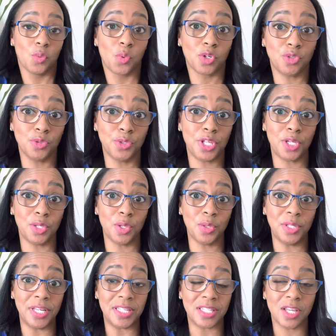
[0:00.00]
We're truly
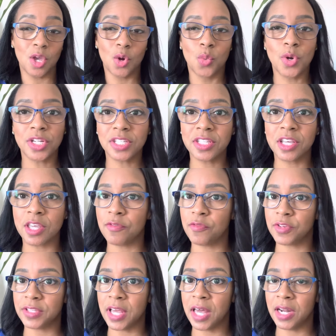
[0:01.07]
clueless. We're just looking
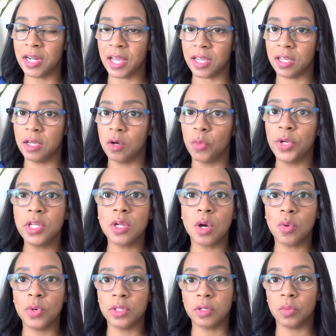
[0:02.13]
for Saturday. We
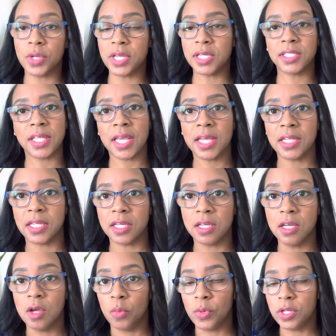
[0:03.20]
know when the week is ending.
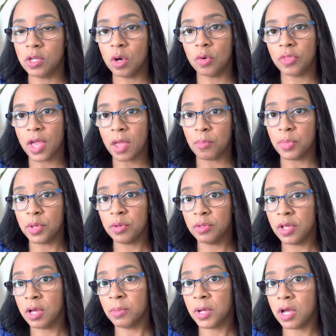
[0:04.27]
We know that
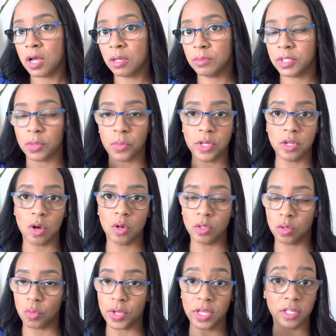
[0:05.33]
buildup comes and we know
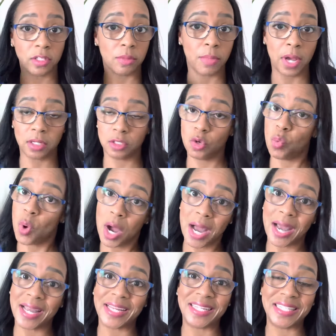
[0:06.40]
the week is about to
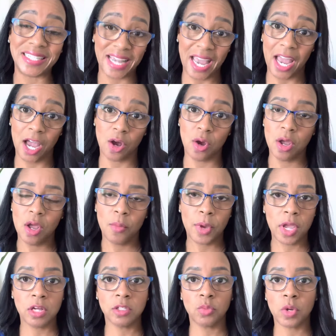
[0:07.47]
wind down.
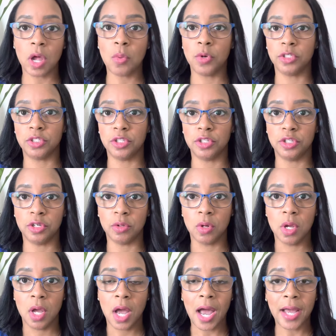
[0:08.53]
But here's what I want you to do
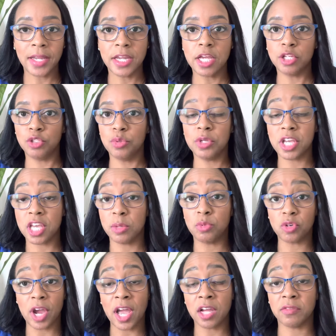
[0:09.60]
I need you to keep
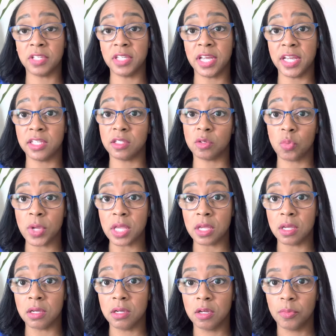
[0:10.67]
track of the days of the
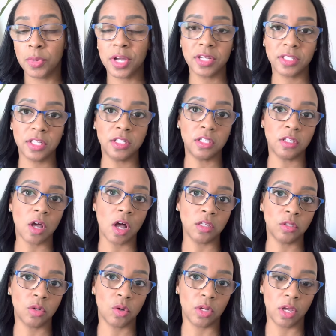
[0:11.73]
week because this is
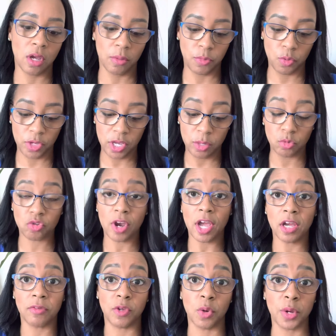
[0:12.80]
also going to help you keep
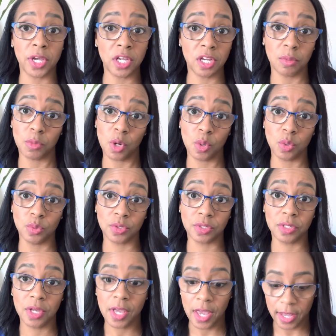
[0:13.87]
track of your income
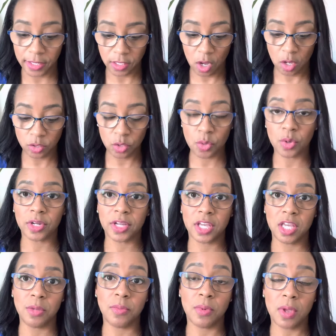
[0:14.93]
goals. It's also going to
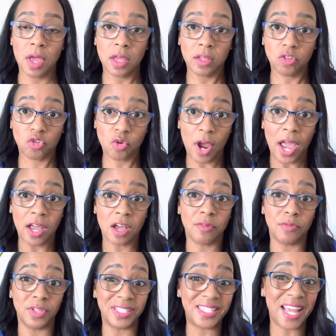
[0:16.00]
keep track
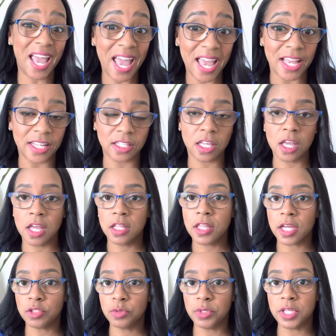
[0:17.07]
of the tasks
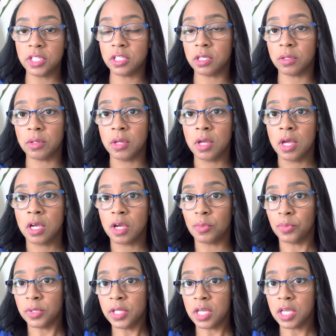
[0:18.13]
that you need to
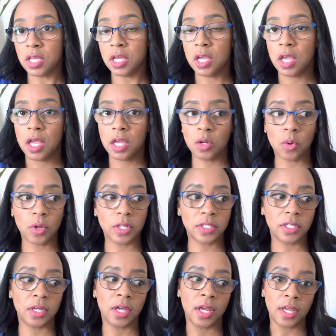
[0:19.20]
complete in order
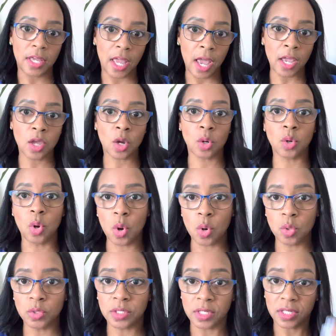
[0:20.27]
to get your
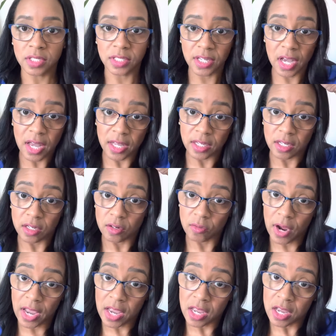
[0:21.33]
goals done,
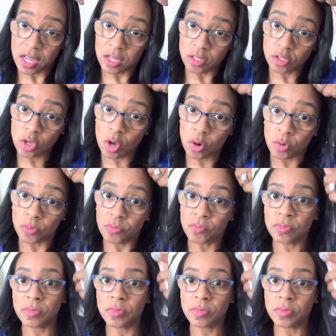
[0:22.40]
right? So